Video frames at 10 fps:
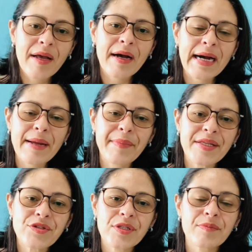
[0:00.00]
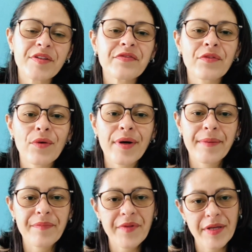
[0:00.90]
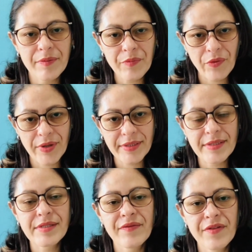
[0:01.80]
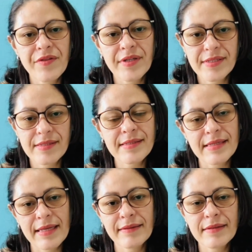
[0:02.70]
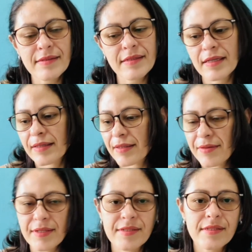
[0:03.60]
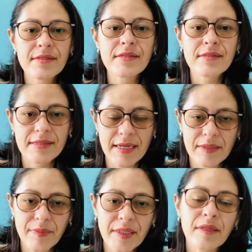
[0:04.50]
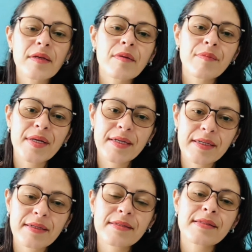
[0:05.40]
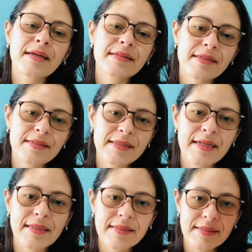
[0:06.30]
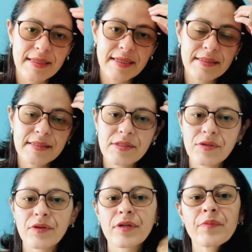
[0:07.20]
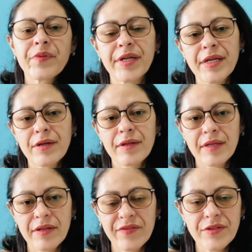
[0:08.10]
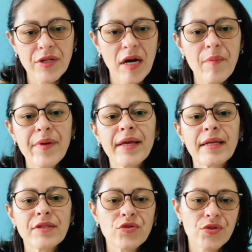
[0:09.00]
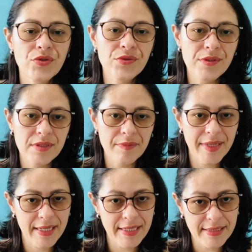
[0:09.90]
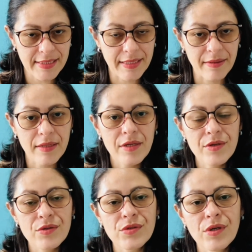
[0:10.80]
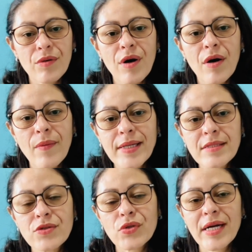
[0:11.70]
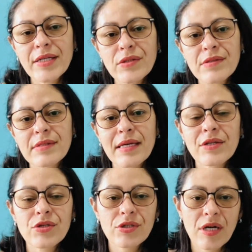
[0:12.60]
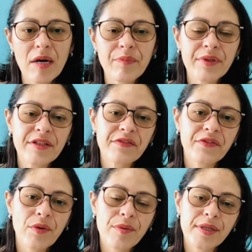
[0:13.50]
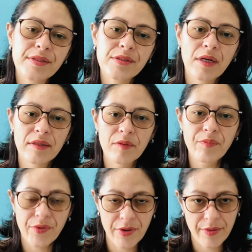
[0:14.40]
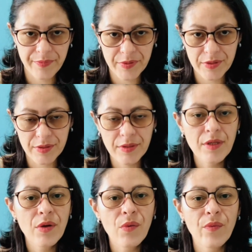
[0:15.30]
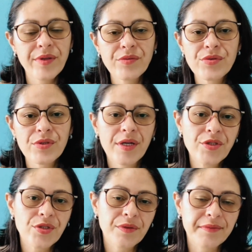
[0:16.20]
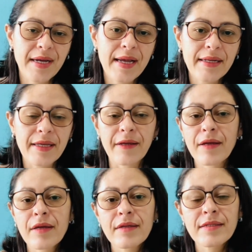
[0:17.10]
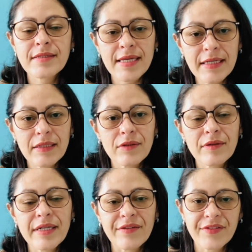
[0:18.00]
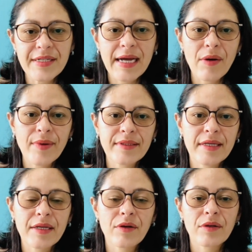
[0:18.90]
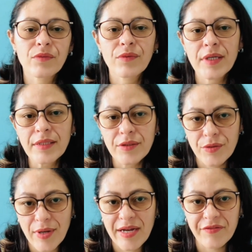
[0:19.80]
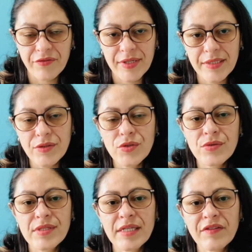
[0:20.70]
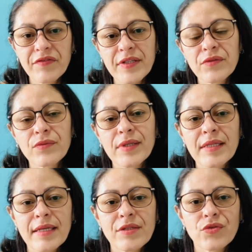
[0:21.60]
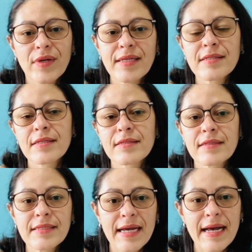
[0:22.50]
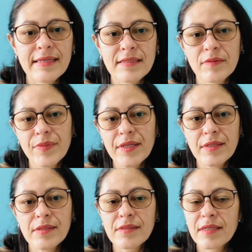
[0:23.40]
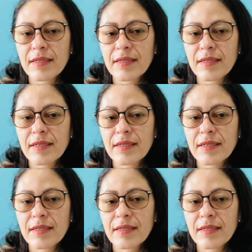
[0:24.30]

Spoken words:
I mentioned before the importance of the thesis sentence, the thesis statement, because as I said, it states your opinion on the given topic and introduces the main idea. So always try to stay sharply focused on the prompt. When you start your writing, take a look every now and then on what you have written to see if it really addresses the task, because